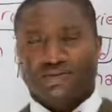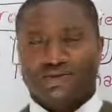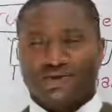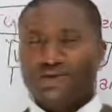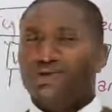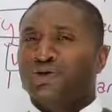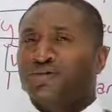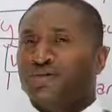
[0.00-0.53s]

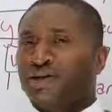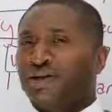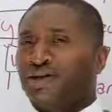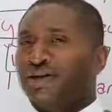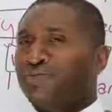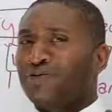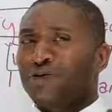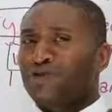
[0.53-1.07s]
know me.
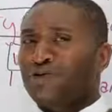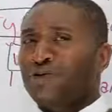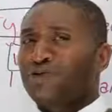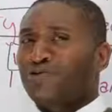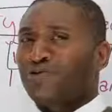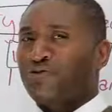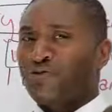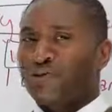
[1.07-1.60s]
I'm not doing
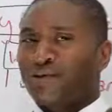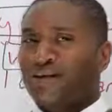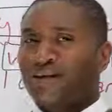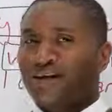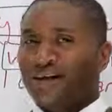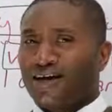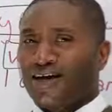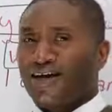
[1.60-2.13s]
this for free.
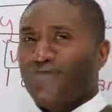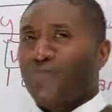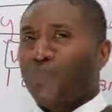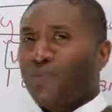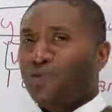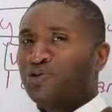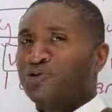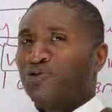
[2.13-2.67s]
I have a
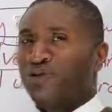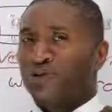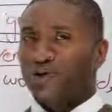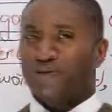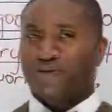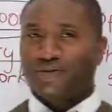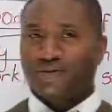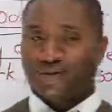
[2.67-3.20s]
bonus for
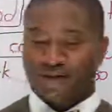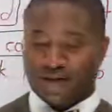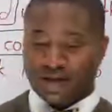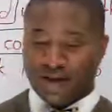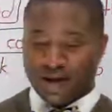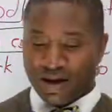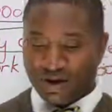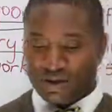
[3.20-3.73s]
you.
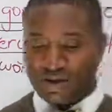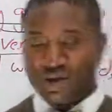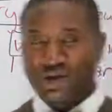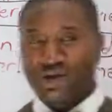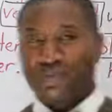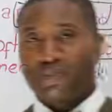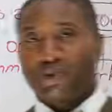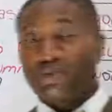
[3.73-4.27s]
I'll teach
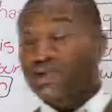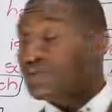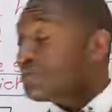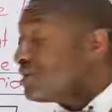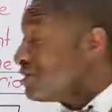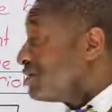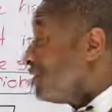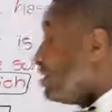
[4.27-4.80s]
you the bonus,
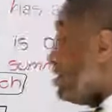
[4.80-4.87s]
but